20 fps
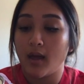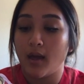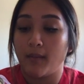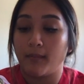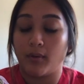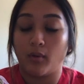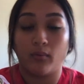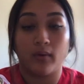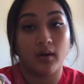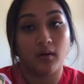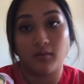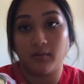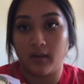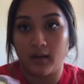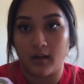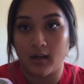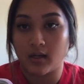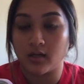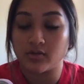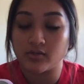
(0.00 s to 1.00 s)
but we don't need
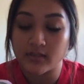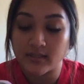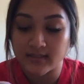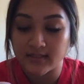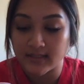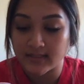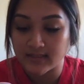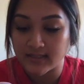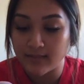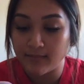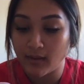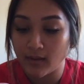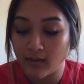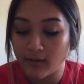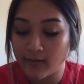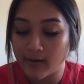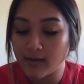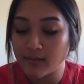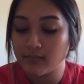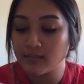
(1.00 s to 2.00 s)
160
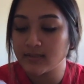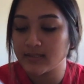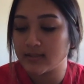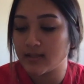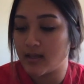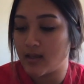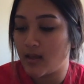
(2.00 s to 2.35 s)
milligrams.